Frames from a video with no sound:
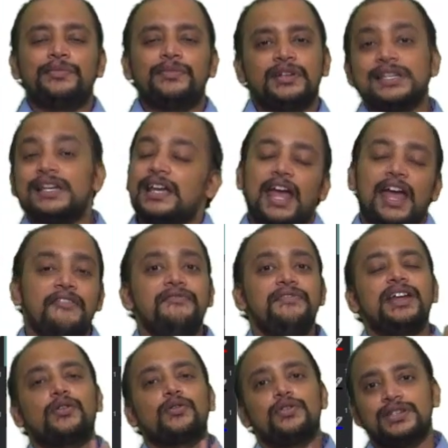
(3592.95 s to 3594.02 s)
see
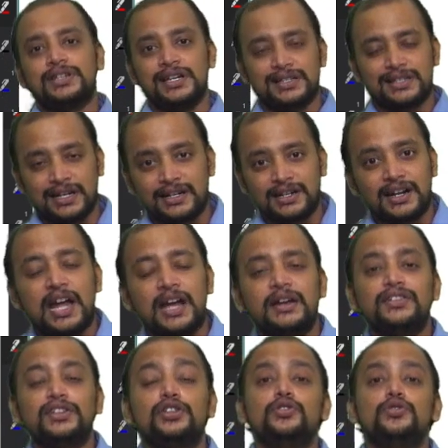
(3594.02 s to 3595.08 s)
every coaching center I
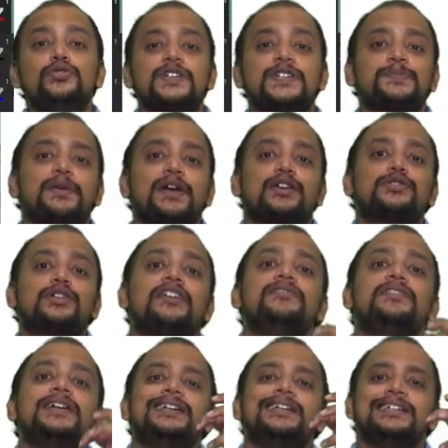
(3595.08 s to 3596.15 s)
with due respect to
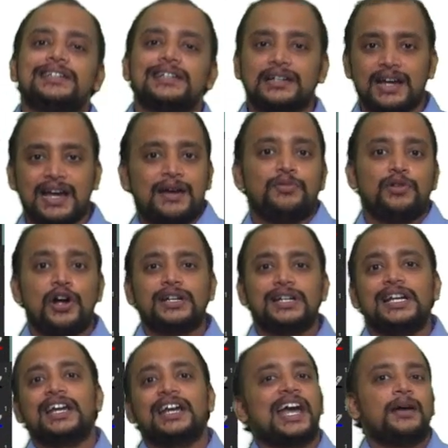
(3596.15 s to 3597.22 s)
every teacher, I'm not
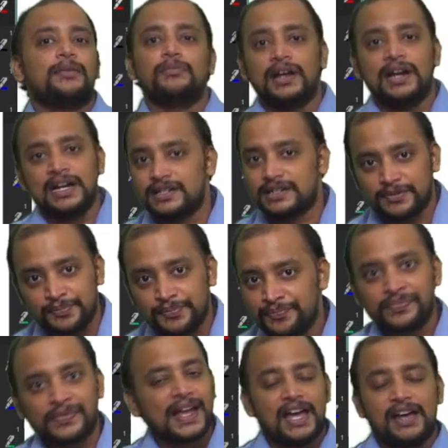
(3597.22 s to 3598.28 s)
telling I am great.
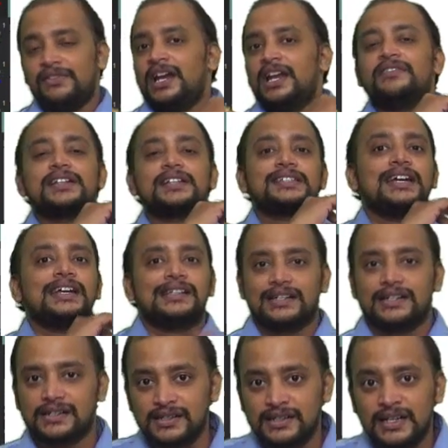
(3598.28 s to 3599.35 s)
I will never say that.